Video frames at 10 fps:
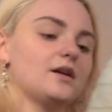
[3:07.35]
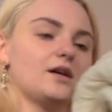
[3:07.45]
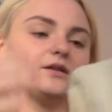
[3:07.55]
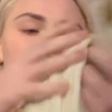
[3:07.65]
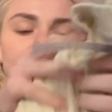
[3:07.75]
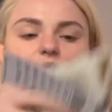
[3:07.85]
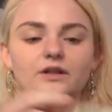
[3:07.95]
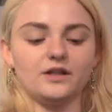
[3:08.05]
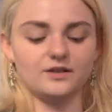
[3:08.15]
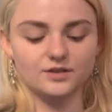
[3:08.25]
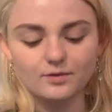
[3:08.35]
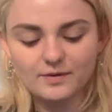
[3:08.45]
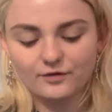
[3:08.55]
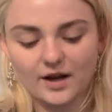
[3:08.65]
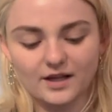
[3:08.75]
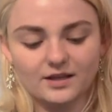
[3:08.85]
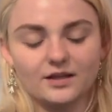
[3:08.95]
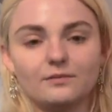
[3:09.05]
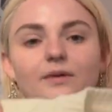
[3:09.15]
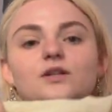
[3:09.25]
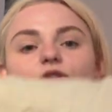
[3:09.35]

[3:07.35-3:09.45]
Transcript: literally this could be for anything, but it's